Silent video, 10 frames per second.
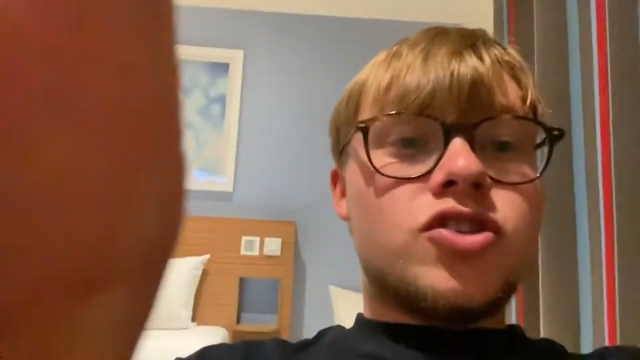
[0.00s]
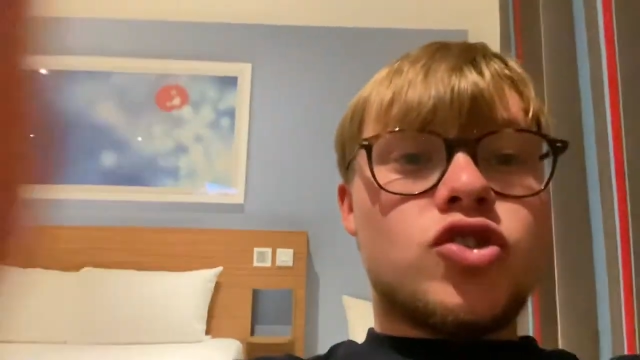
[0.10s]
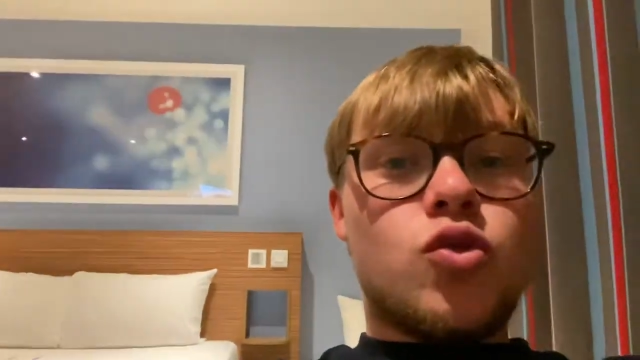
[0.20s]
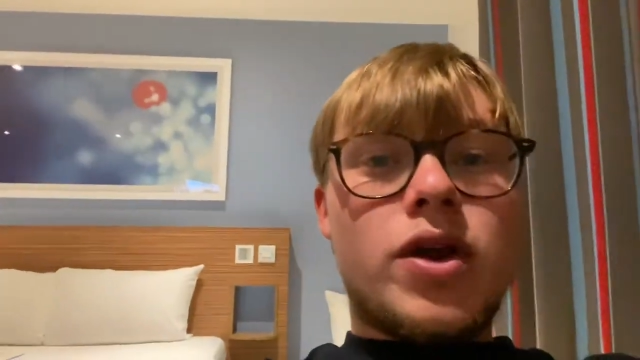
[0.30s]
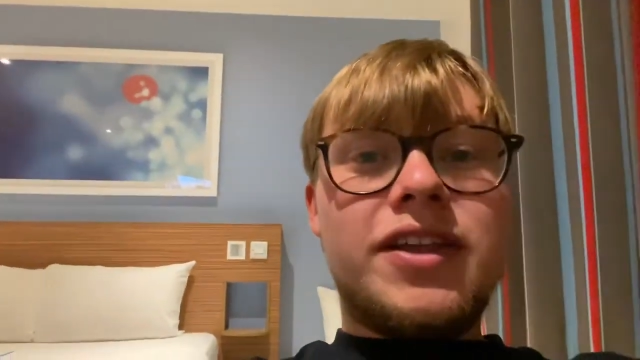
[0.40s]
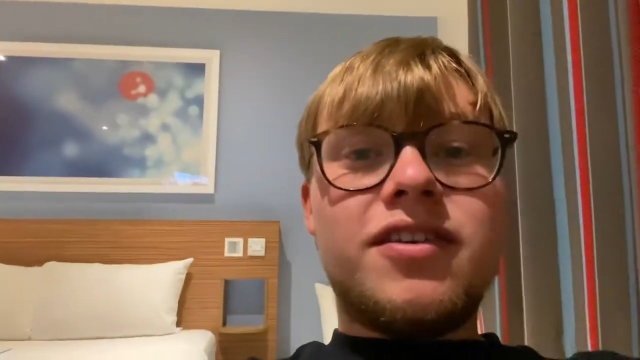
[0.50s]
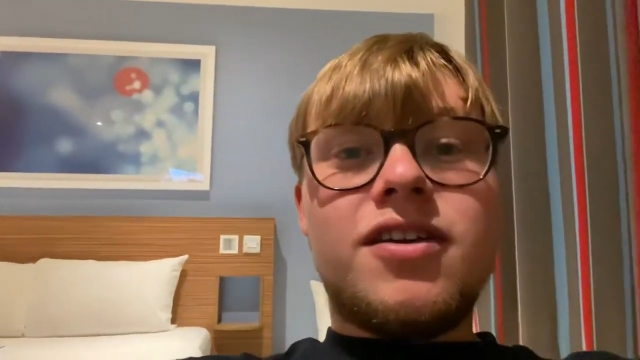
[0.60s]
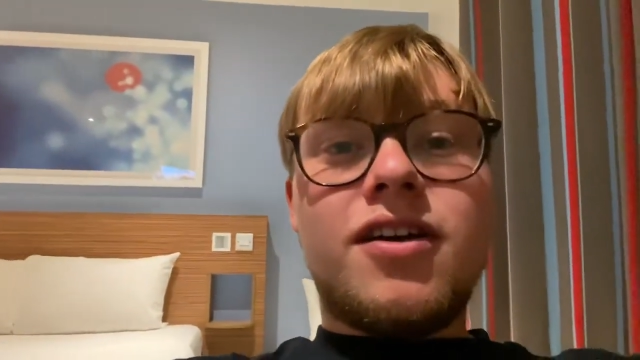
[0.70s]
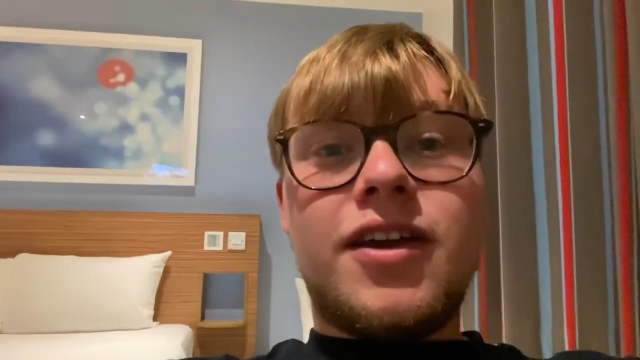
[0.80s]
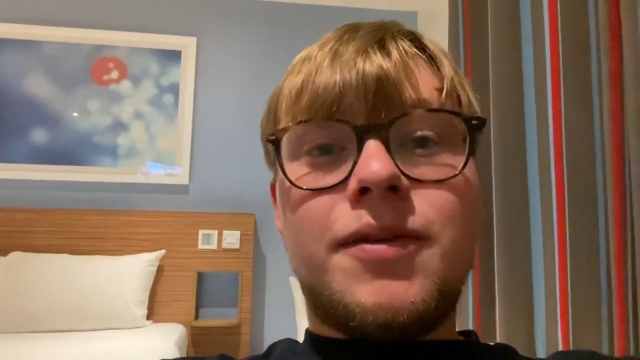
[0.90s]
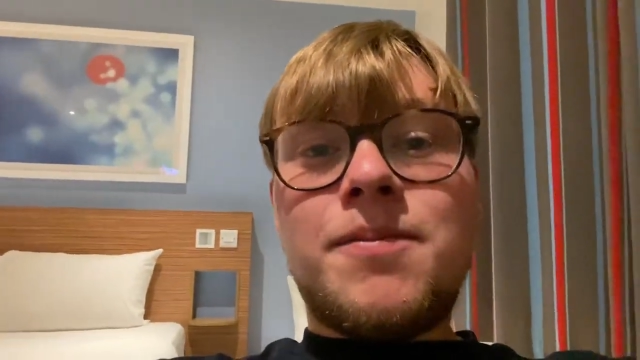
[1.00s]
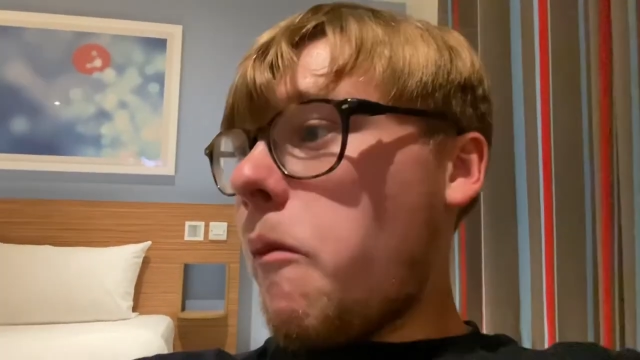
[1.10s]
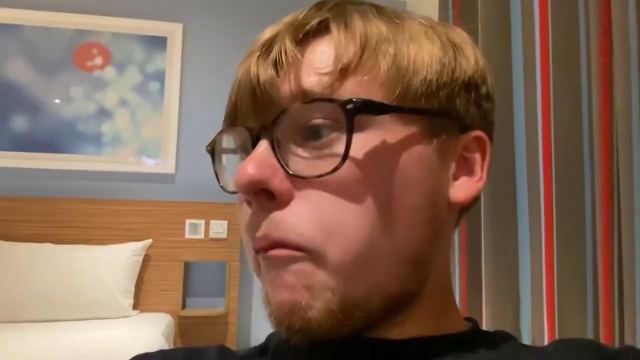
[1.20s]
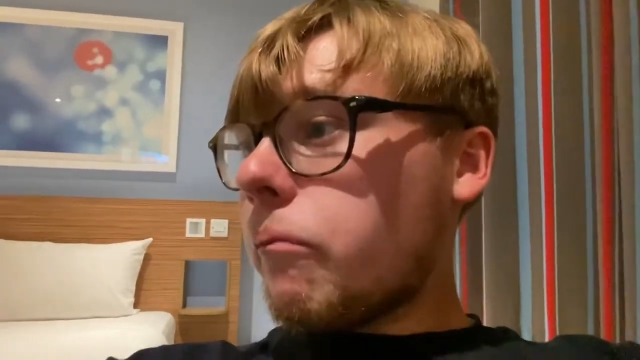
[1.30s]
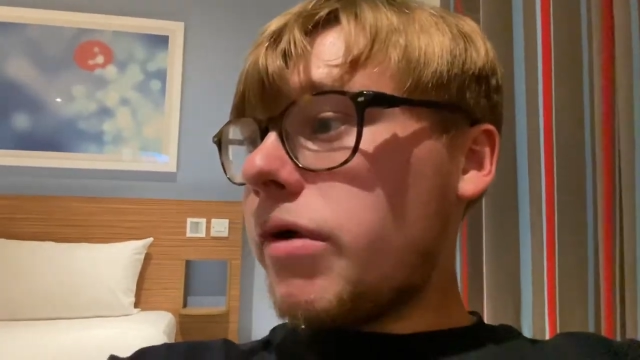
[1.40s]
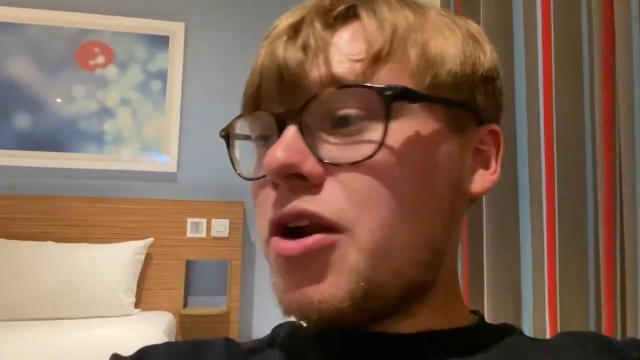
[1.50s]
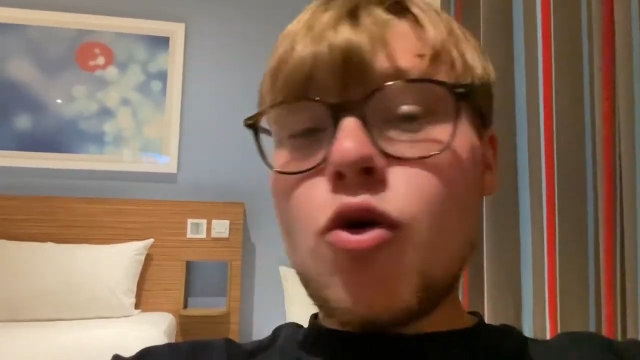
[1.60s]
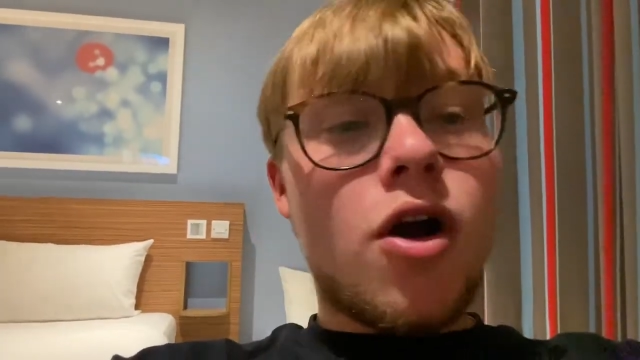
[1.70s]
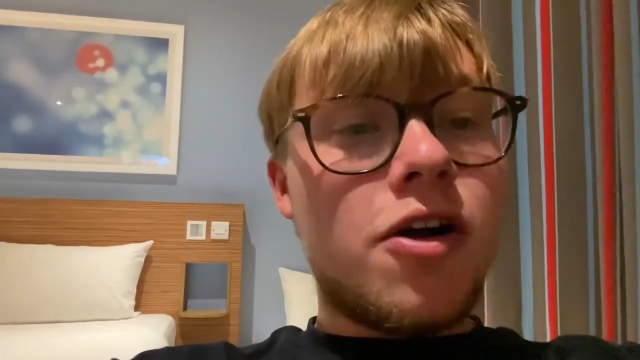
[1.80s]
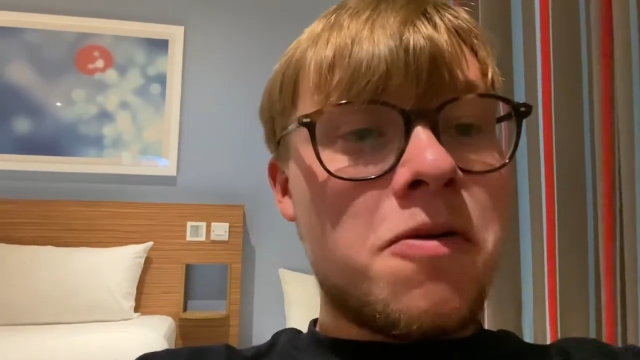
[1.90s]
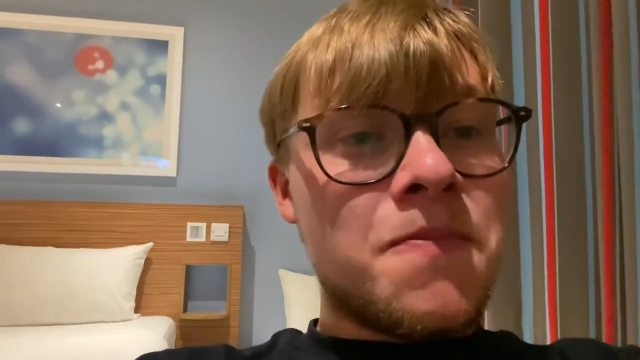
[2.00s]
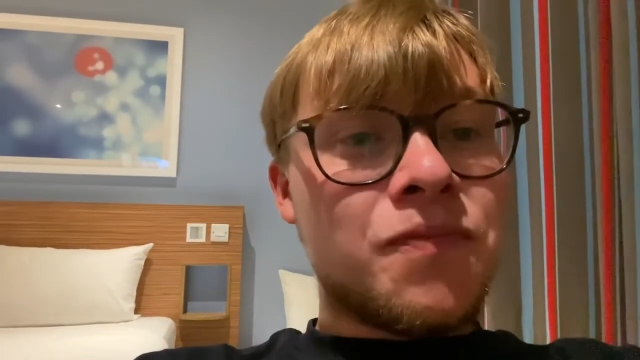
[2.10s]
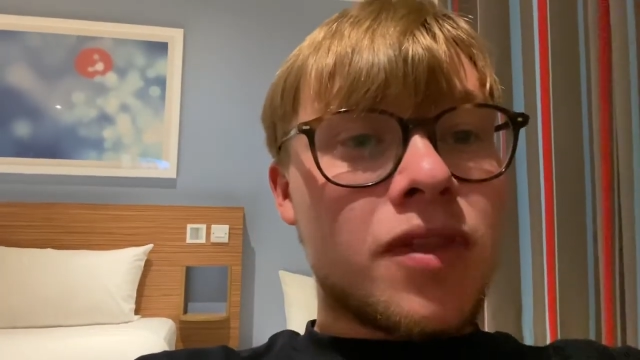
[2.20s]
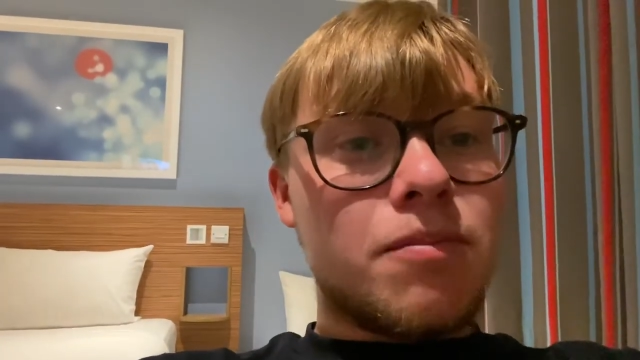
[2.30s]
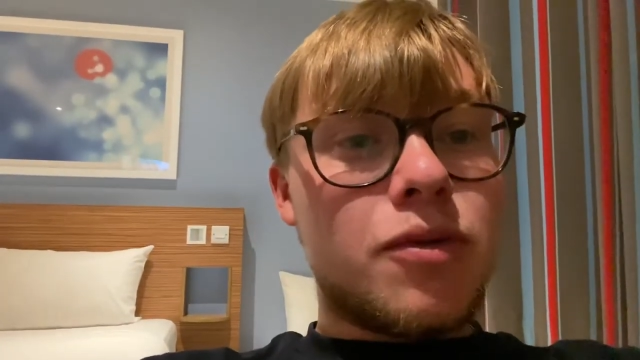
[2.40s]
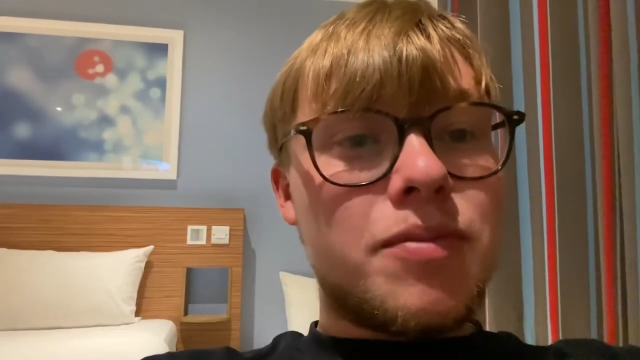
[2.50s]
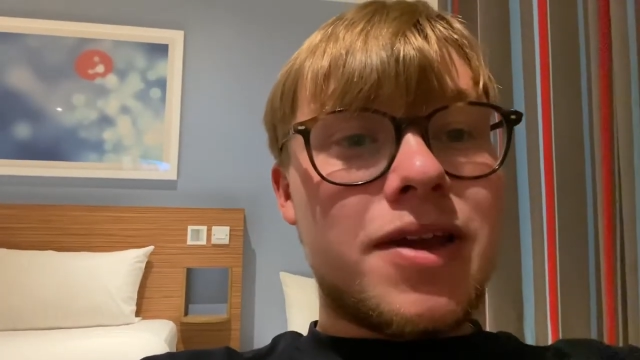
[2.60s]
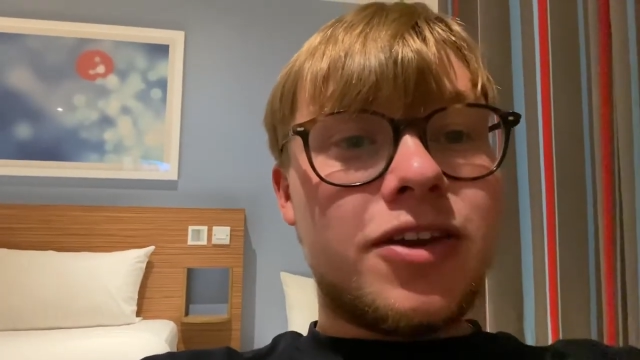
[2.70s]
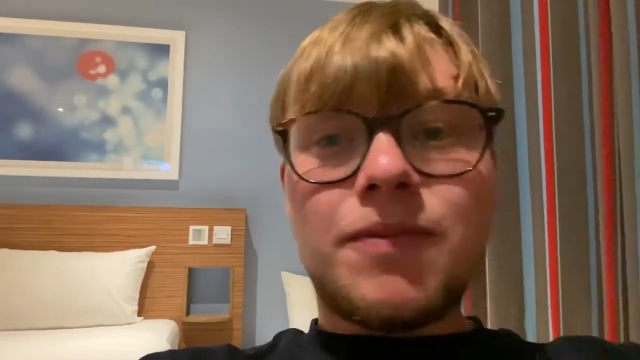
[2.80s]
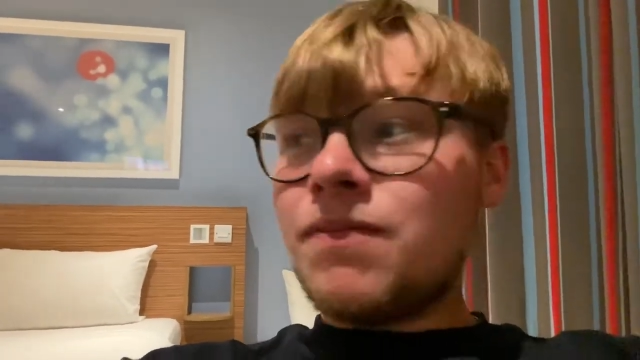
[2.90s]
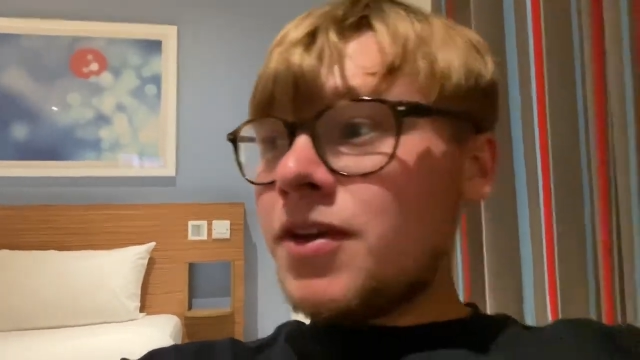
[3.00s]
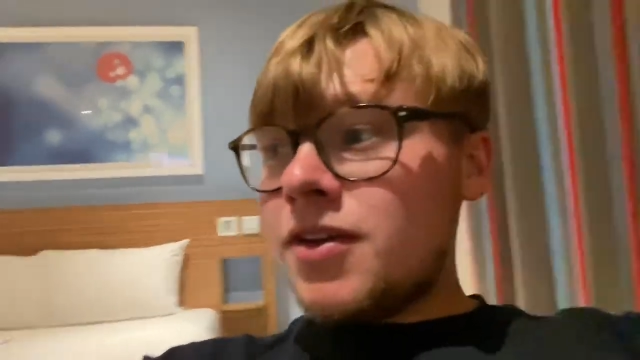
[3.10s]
20 to 9. Been a while. But oh, we made it.